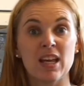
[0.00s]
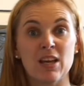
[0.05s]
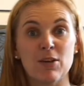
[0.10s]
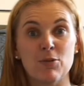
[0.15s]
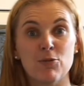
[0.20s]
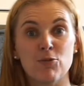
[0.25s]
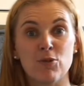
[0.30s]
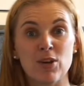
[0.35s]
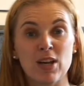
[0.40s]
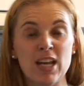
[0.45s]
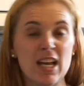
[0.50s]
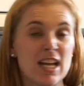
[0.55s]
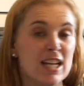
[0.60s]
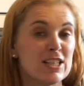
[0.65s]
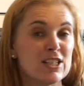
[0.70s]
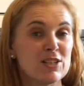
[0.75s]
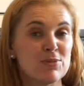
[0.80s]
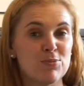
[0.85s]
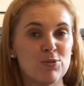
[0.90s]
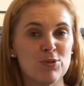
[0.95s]
free
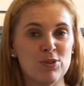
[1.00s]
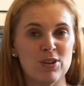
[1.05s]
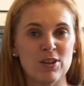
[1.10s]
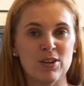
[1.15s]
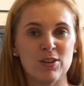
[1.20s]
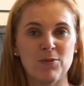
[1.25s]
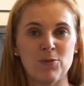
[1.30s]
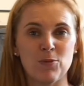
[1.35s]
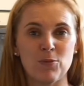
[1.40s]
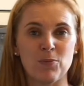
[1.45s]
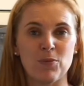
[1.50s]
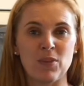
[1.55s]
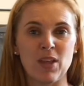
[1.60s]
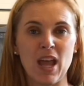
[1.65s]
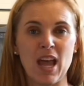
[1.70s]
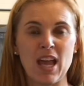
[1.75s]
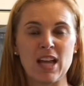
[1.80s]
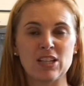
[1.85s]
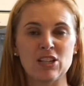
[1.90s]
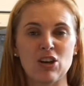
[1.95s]
Easter book,
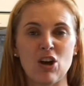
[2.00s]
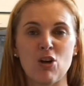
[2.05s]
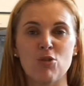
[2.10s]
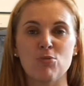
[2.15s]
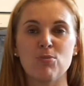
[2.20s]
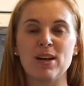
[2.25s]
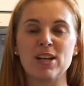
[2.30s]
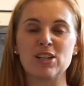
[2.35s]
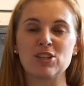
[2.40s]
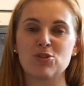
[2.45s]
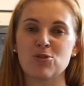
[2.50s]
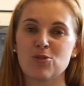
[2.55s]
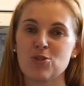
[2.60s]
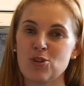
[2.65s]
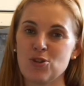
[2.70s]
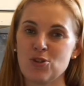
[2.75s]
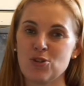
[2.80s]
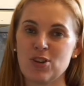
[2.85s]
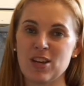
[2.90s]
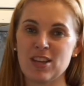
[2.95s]
and I'll make sure that
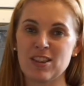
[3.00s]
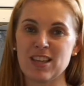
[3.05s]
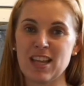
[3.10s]
you get